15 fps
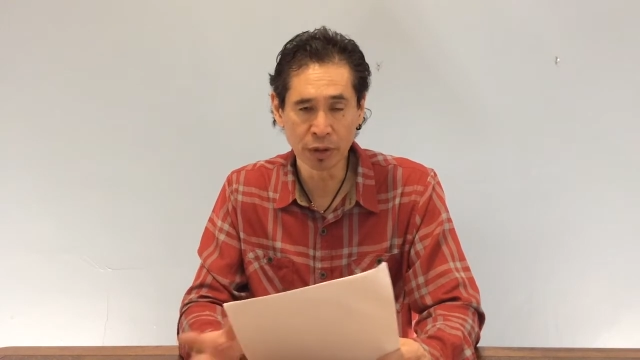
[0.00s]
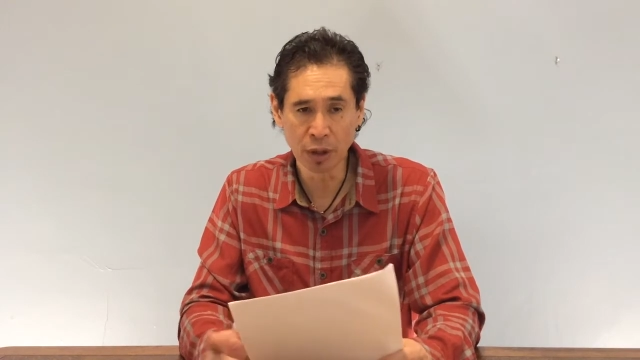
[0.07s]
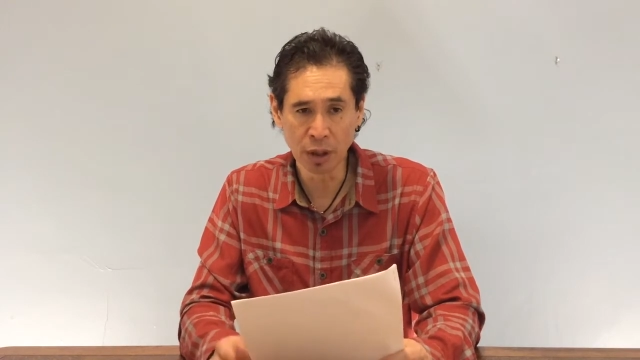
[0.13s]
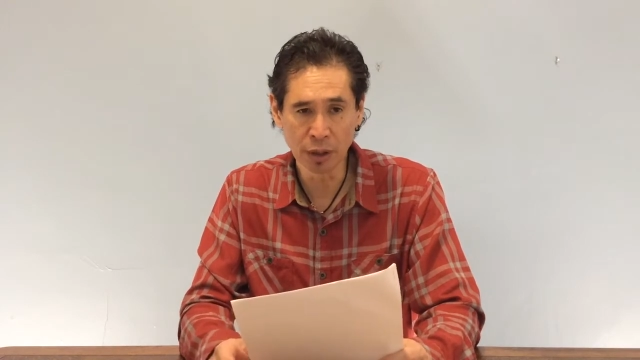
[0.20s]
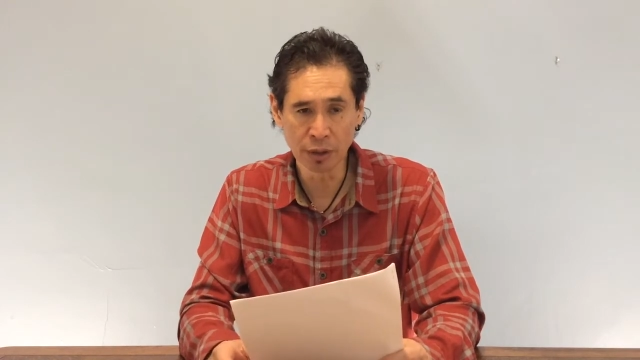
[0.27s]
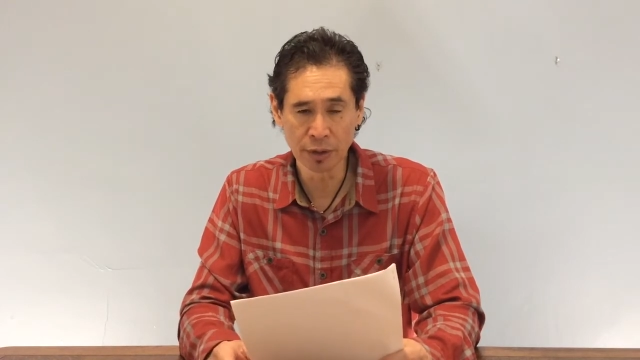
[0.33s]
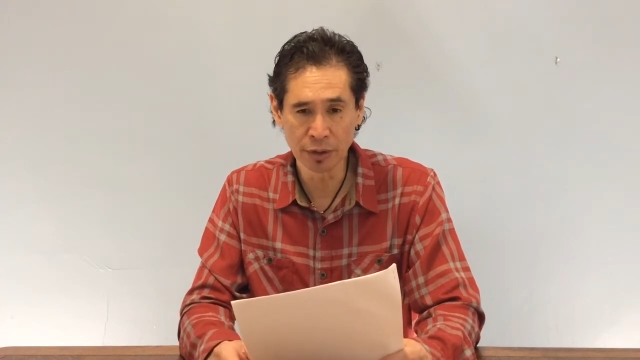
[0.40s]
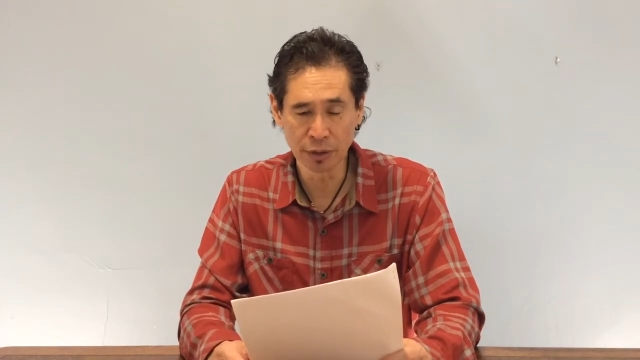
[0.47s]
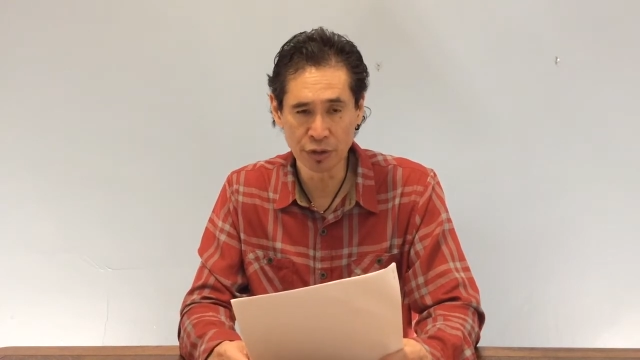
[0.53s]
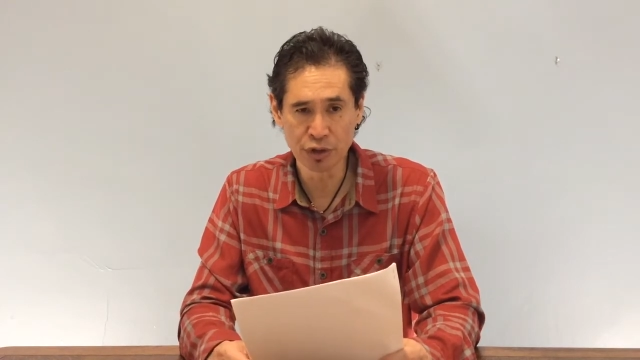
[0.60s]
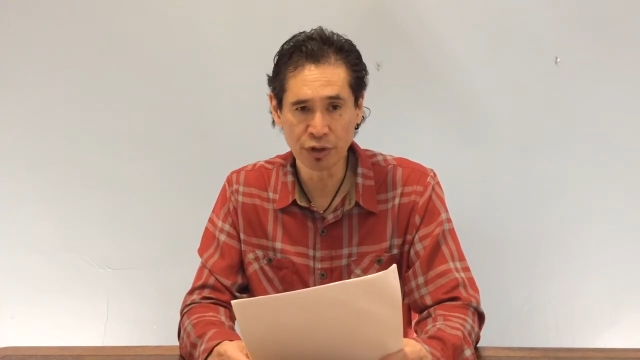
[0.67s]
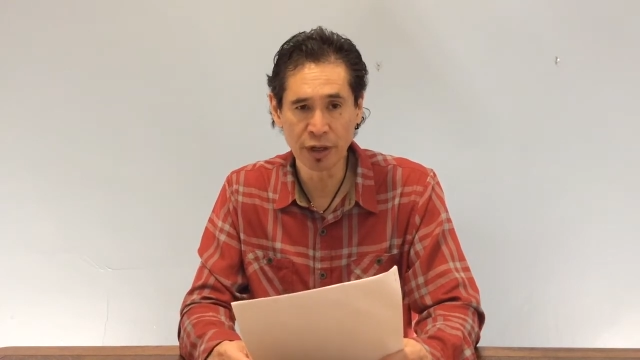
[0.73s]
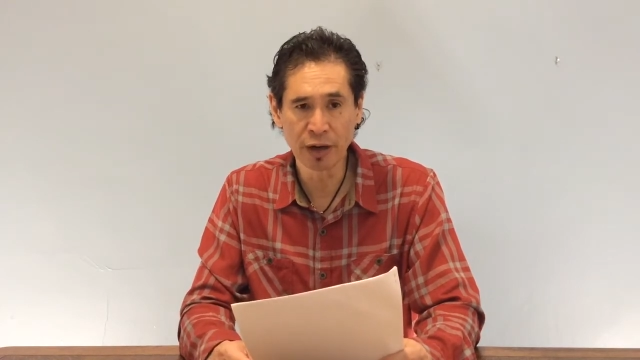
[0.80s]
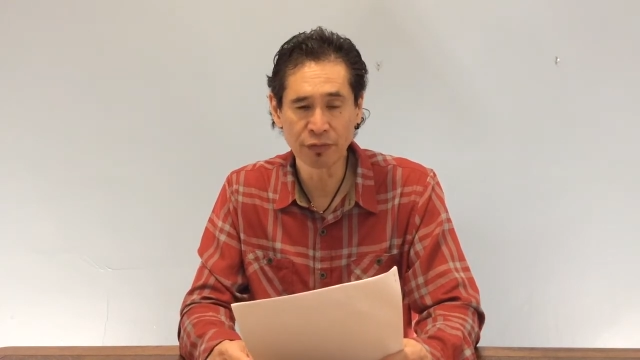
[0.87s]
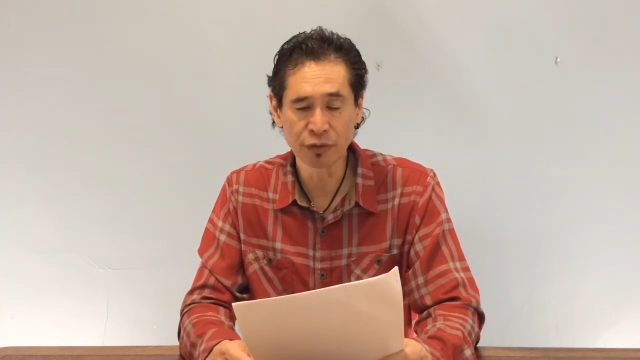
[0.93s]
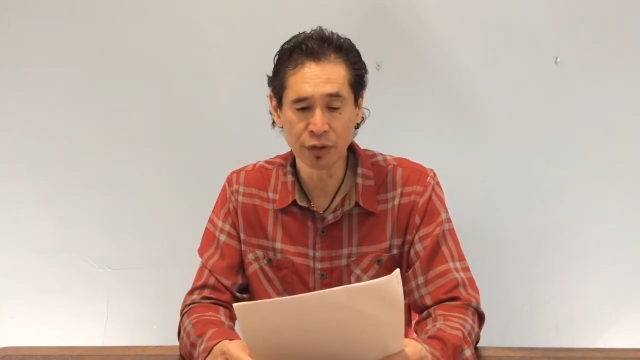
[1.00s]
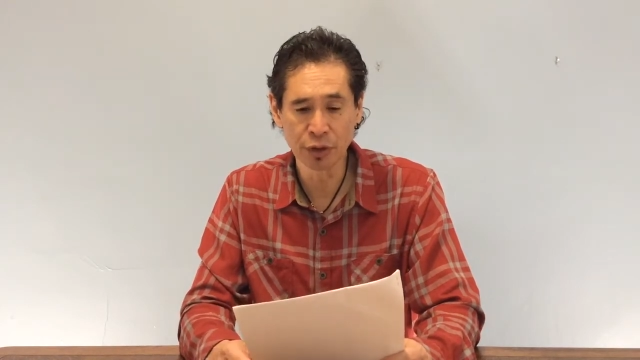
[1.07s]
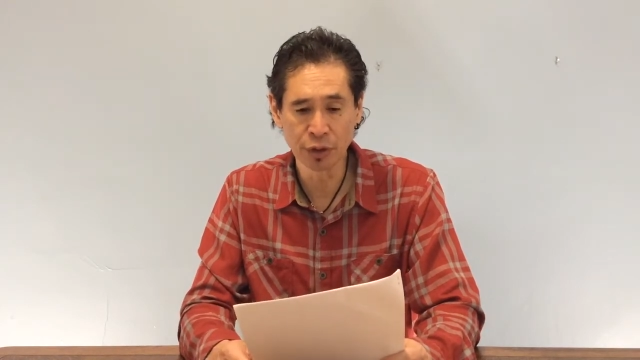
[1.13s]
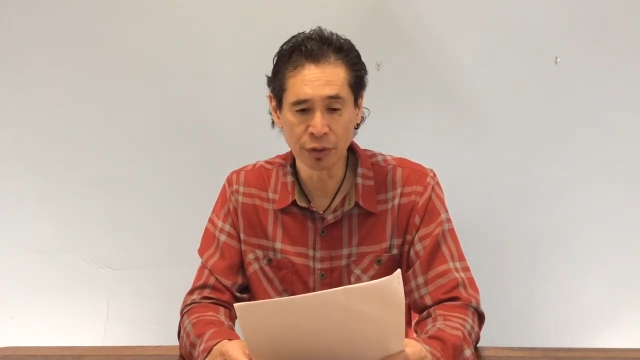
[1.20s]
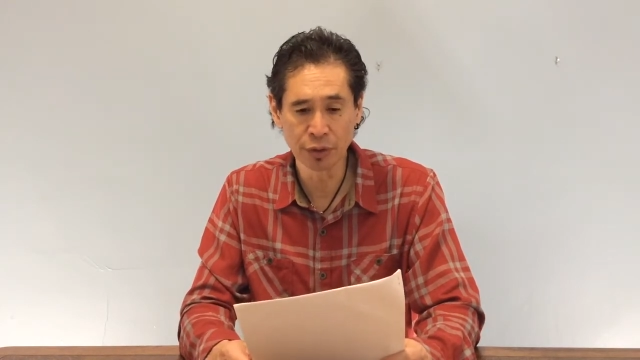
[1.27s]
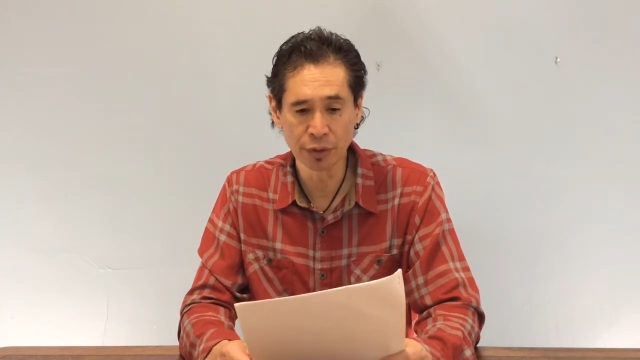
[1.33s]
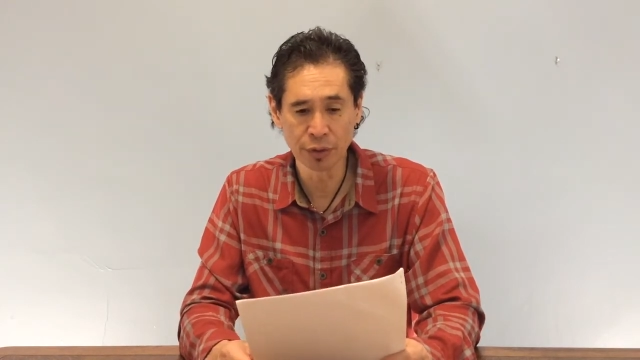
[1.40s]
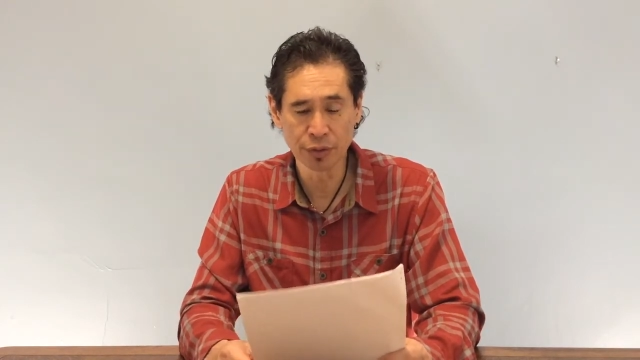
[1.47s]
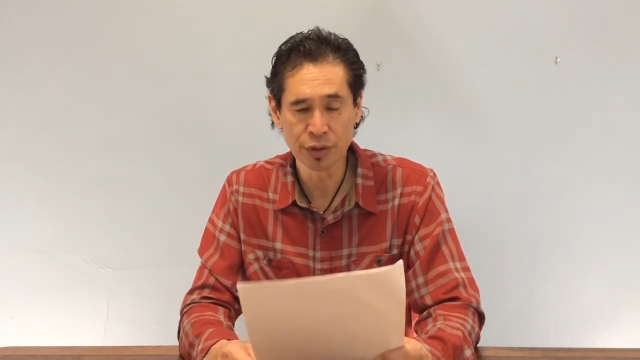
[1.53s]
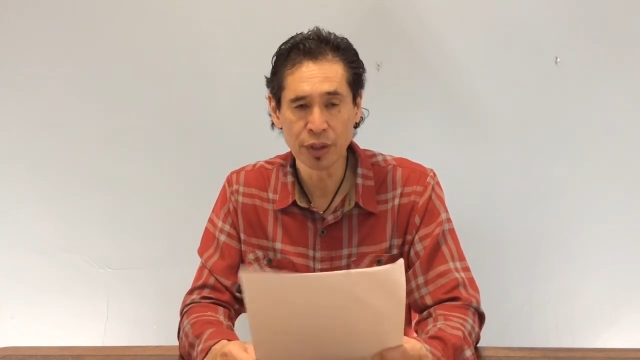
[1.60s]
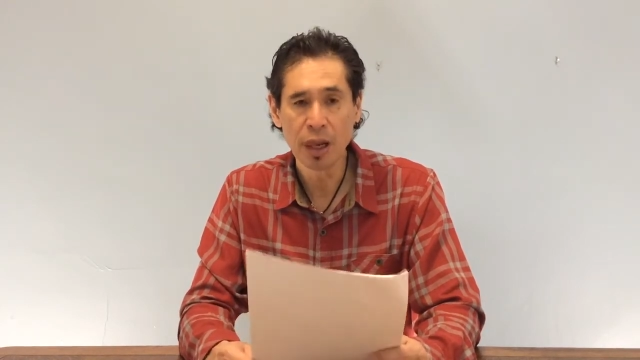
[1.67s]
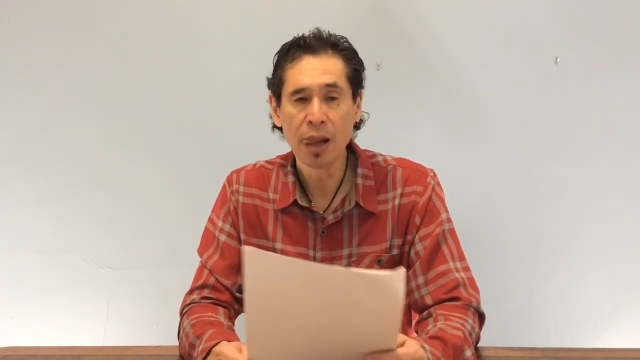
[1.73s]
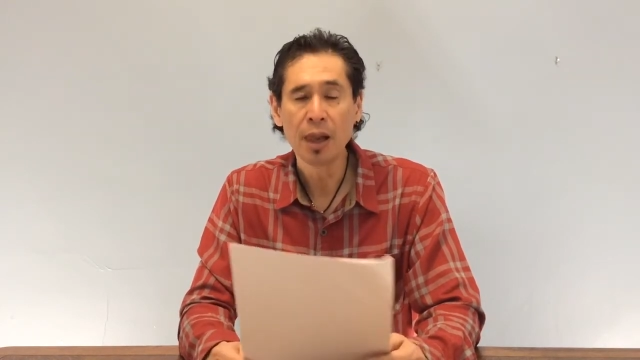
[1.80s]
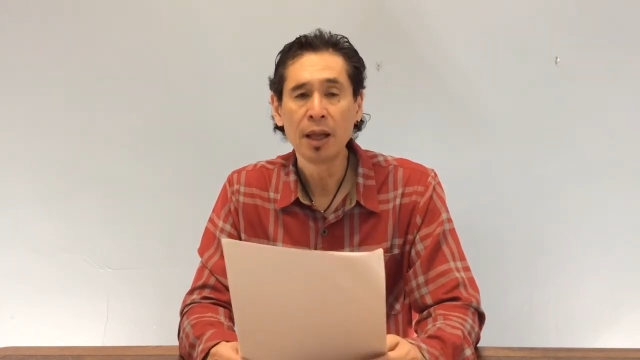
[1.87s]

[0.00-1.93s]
all of those. You have to know those.